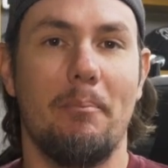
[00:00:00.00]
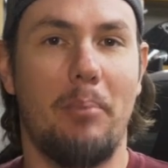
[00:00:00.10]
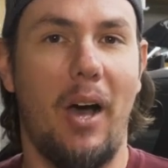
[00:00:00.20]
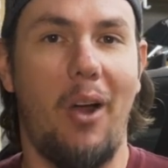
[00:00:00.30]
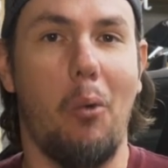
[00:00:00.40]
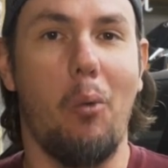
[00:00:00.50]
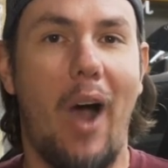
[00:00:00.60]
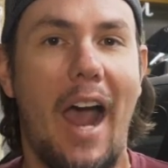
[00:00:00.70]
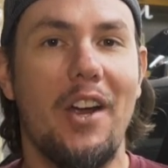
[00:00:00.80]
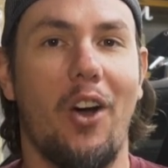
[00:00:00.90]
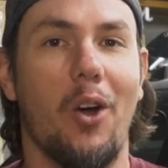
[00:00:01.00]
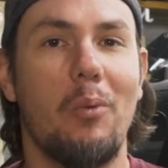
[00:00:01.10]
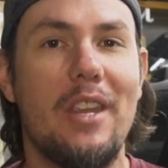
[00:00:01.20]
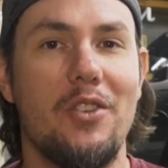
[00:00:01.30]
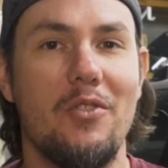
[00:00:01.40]
But why are
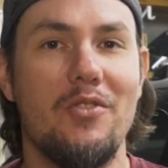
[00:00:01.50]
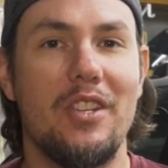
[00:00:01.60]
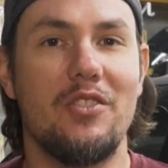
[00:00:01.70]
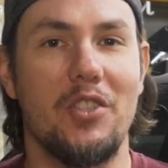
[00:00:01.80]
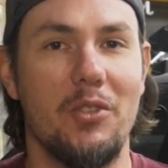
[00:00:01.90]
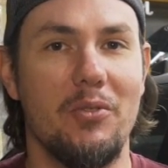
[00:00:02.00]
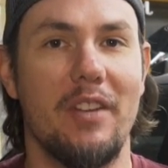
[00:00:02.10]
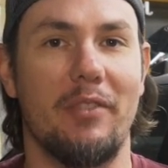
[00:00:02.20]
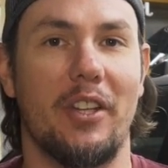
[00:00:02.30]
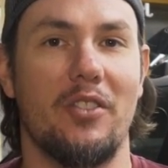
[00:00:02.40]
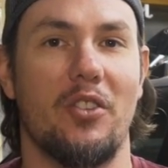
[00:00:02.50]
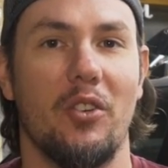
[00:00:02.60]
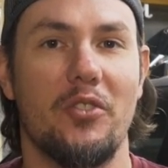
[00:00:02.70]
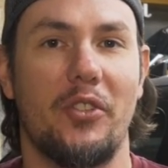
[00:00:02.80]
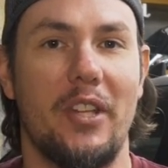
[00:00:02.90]
we using two different
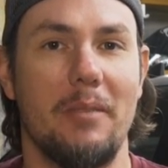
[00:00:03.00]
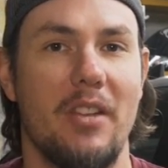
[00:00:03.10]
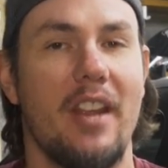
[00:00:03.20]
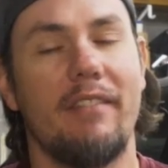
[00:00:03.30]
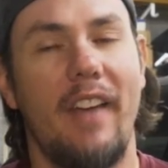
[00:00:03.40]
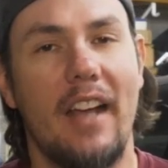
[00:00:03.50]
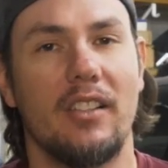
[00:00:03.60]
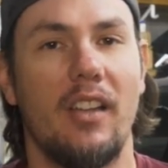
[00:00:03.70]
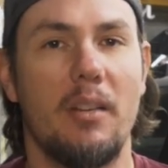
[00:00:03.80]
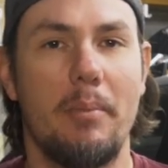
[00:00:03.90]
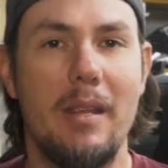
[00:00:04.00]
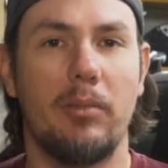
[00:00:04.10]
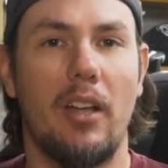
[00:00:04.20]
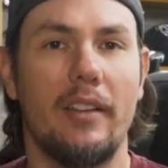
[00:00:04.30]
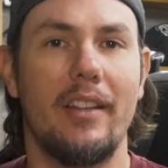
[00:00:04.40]
control schemes? And in fact, a lot of
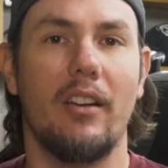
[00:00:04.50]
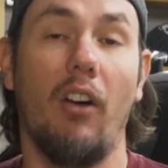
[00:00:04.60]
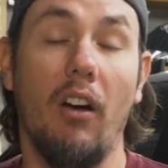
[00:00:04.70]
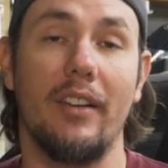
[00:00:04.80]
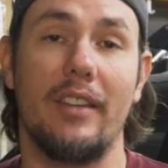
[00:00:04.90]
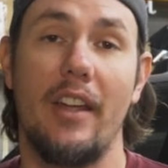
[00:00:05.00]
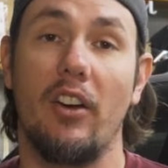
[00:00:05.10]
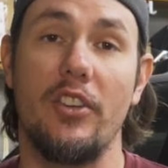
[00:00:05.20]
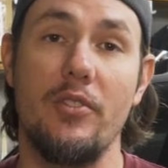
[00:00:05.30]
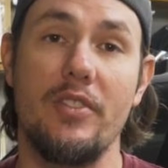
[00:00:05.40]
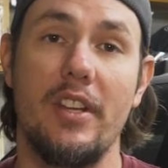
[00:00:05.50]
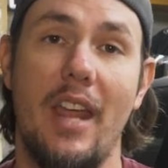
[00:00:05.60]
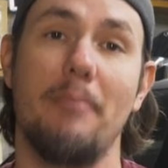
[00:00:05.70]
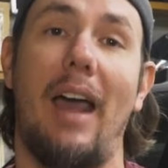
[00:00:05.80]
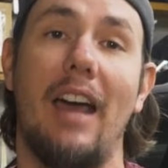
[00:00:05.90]
people out there aren't. They are using
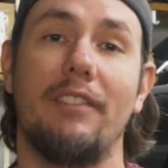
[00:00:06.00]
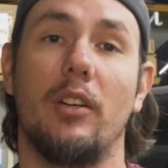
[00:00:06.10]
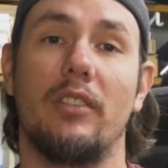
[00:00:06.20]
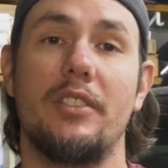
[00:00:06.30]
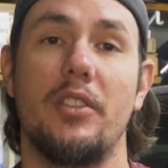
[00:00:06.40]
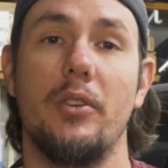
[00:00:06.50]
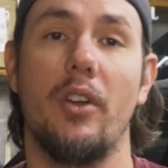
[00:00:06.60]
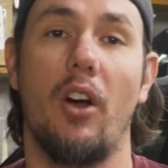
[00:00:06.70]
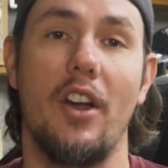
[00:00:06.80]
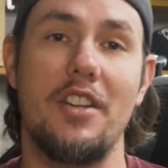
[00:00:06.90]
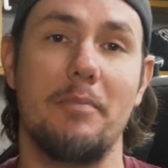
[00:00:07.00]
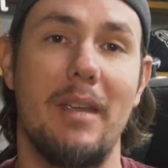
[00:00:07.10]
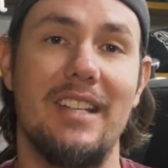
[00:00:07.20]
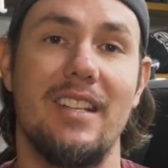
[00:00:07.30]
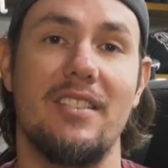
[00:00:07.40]
a MAF only tune or a
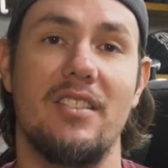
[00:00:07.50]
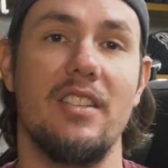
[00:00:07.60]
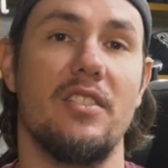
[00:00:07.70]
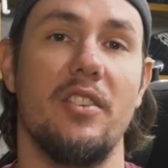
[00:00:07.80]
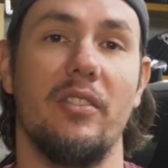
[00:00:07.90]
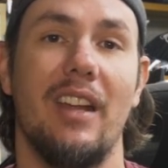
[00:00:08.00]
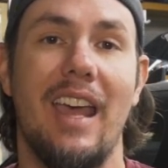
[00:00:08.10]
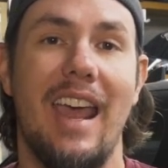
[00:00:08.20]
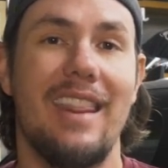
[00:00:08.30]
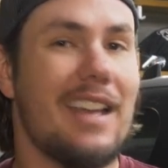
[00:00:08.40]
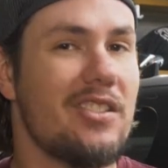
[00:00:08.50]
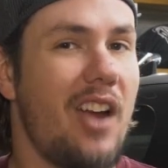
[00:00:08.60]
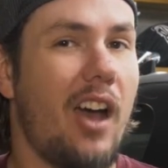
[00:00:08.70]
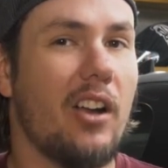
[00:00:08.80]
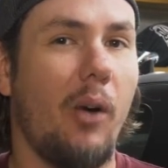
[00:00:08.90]
speed density tune. And that's
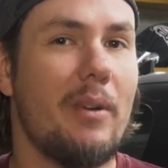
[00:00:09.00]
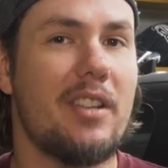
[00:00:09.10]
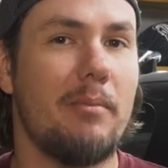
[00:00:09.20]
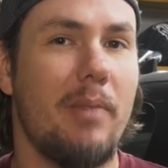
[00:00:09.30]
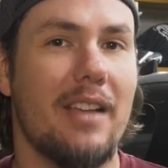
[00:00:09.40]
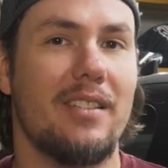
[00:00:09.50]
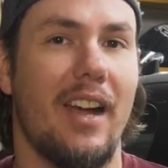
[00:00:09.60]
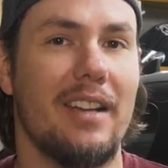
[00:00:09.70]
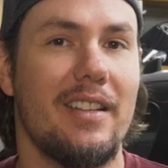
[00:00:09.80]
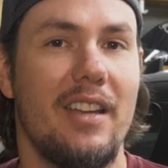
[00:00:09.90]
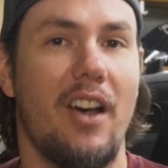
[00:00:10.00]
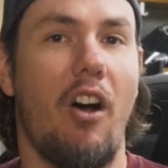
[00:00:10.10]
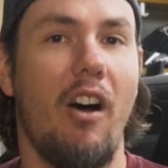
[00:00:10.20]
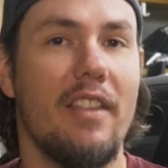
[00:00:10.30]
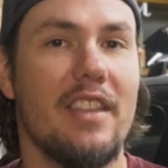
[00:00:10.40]
not always the best idea
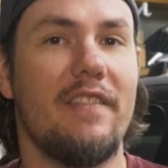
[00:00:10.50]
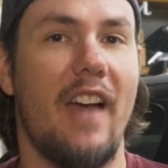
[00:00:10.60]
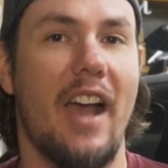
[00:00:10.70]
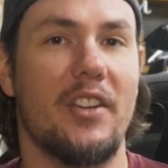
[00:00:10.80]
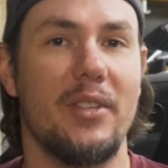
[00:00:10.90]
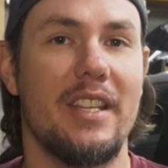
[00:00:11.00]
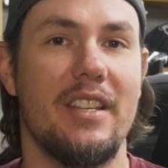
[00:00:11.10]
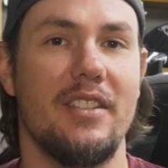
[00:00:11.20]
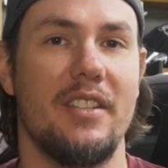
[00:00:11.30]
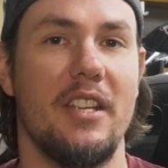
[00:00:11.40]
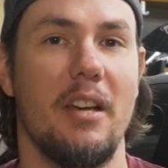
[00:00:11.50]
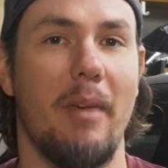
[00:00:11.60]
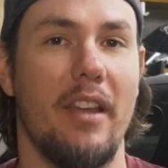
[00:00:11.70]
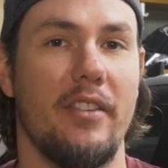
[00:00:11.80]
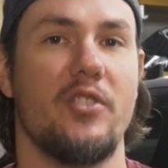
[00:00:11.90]
on the factory ECM,
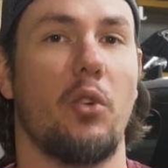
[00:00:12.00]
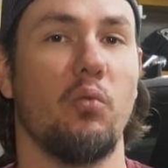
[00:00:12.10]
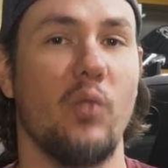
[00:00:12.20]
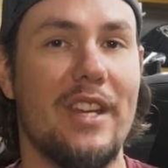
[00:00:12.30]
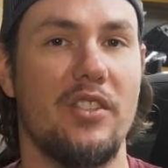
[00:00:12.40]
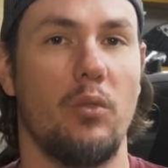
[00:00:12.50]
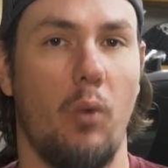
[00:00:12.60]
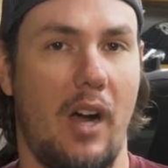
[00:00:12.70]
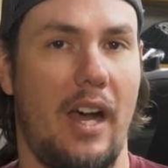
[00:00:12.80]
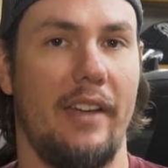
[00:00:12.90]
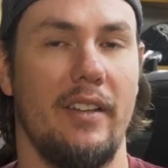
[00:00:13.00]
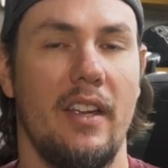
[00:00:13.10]
and there's a reason why.